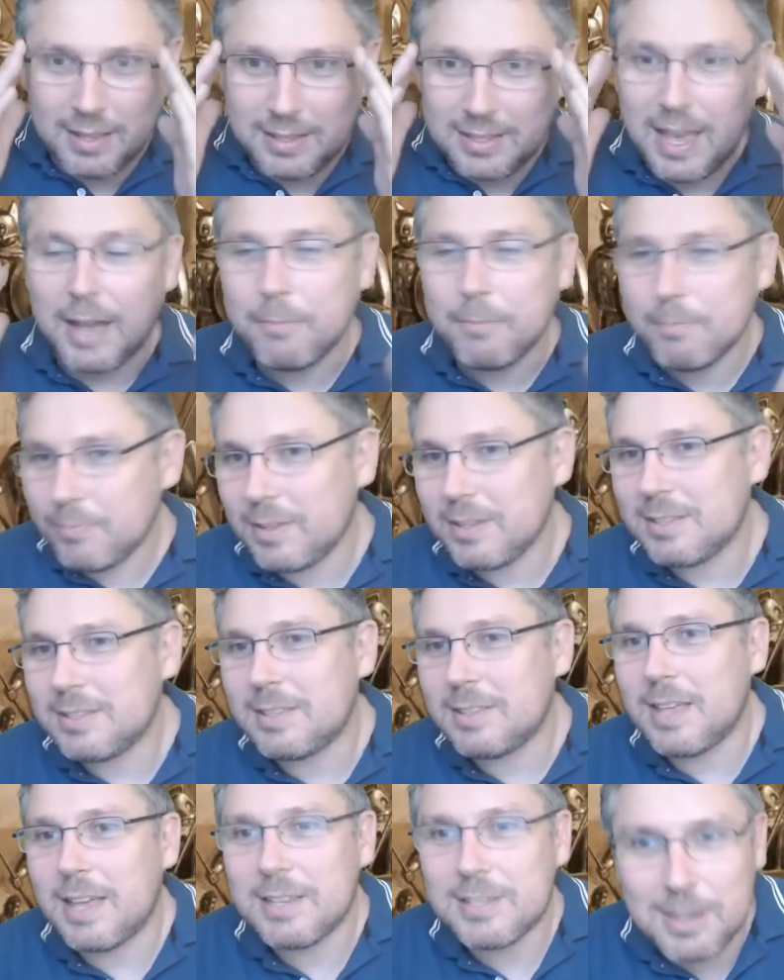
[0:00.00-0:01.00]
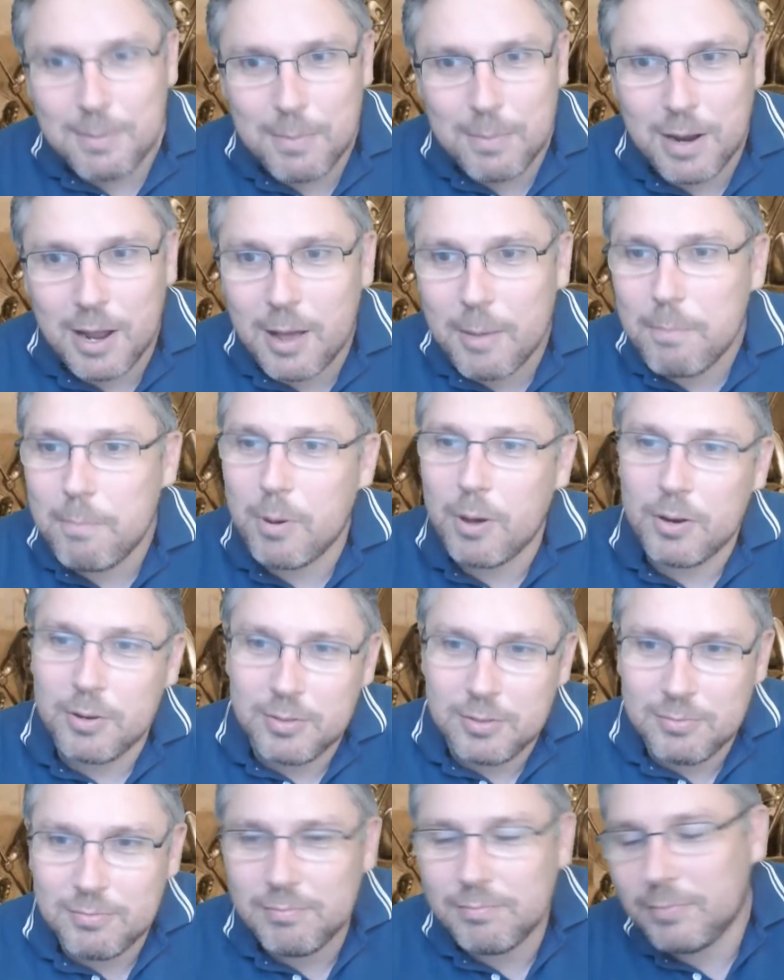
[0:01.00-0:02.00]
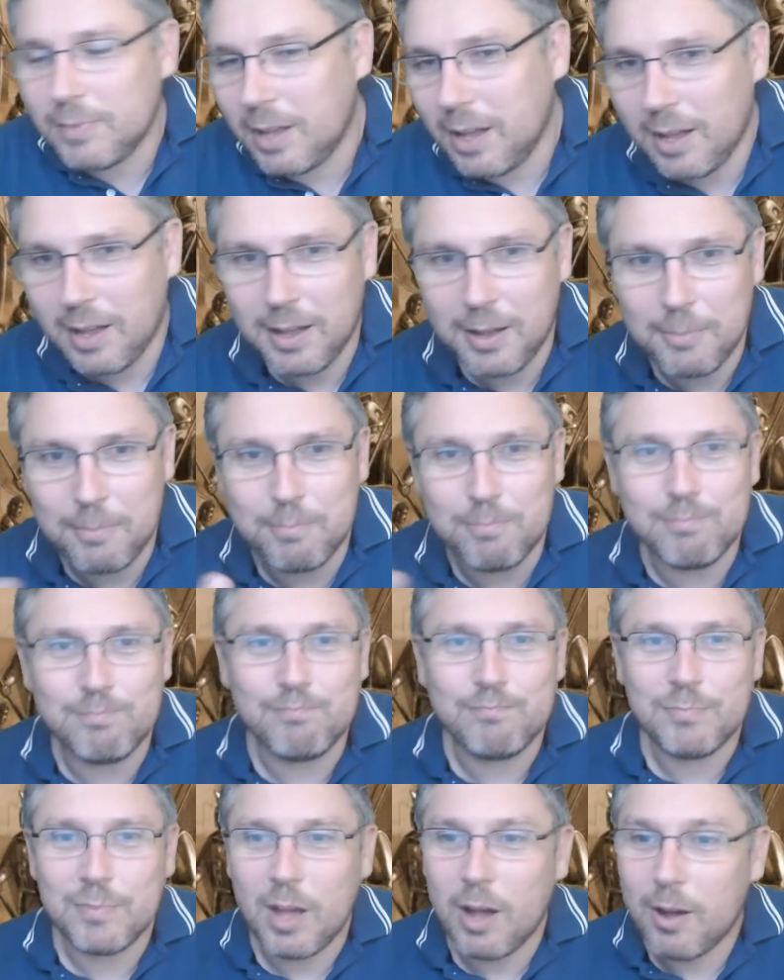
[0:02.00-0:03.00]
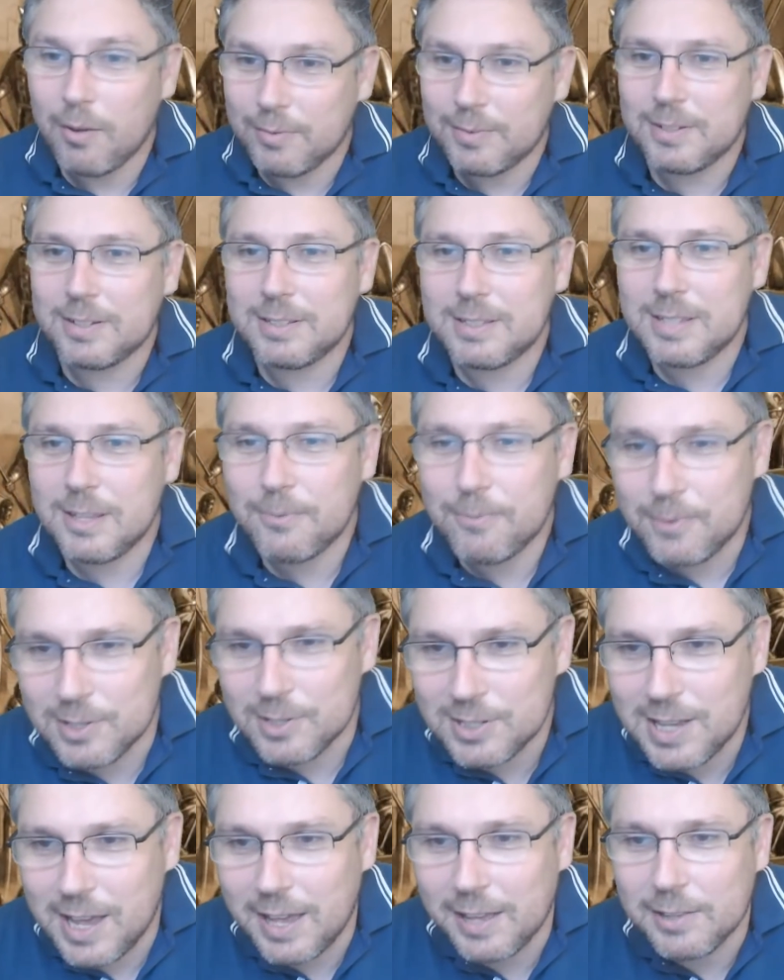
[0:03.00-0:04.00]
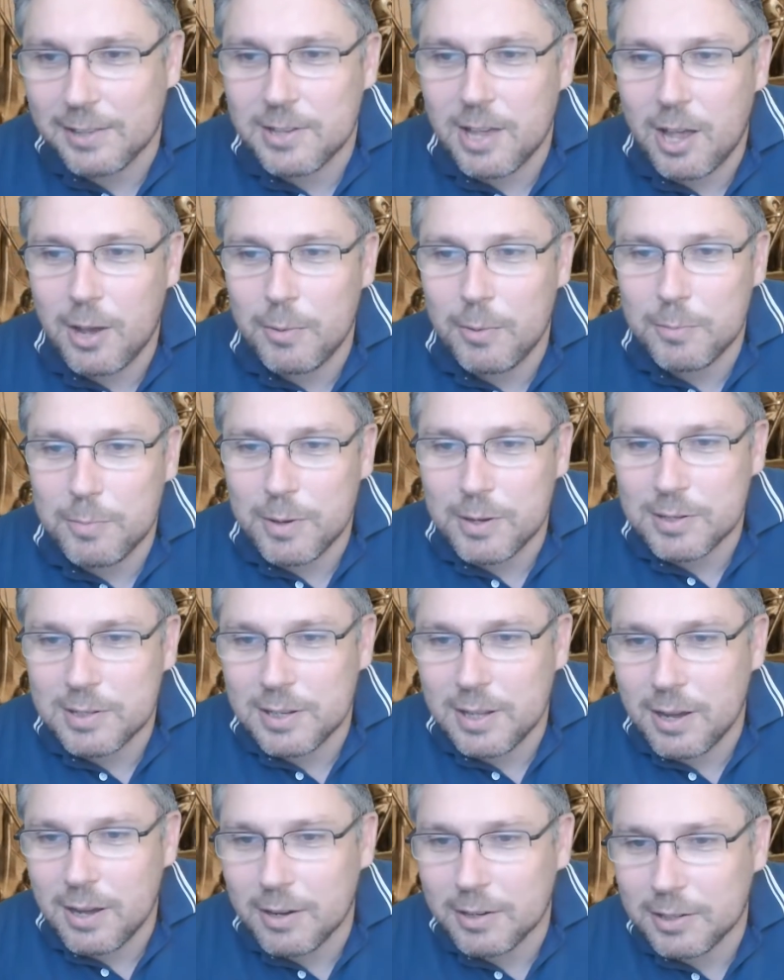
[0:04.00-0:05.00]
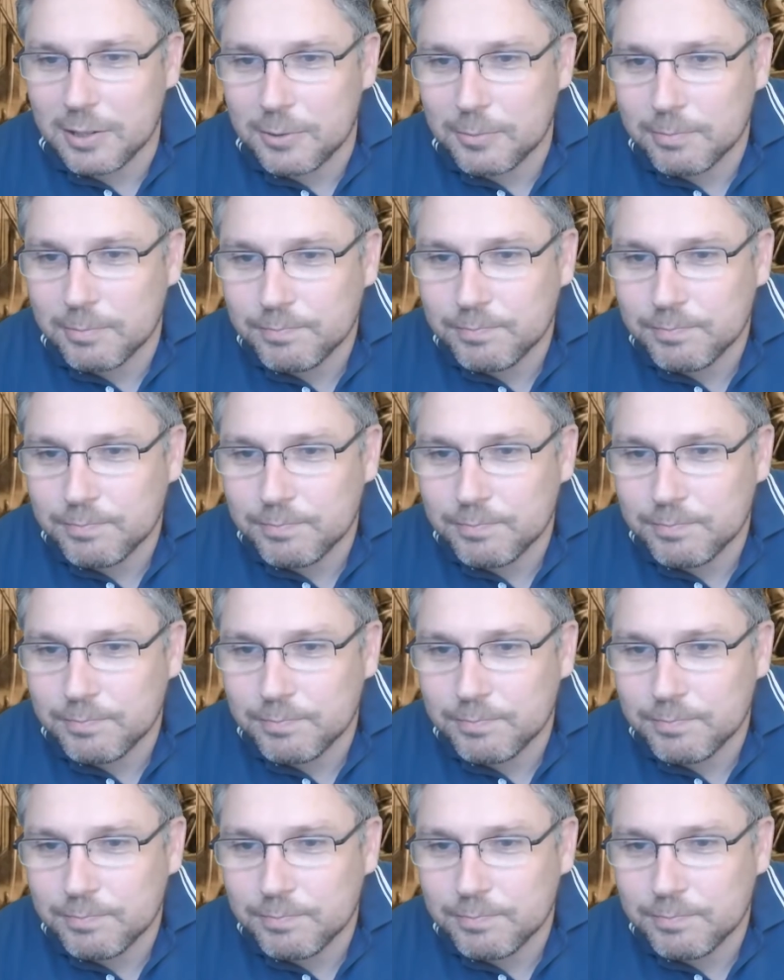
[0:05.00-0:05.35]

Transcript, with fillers: yeah, they're similar, but um, of different scales, I would personally argue.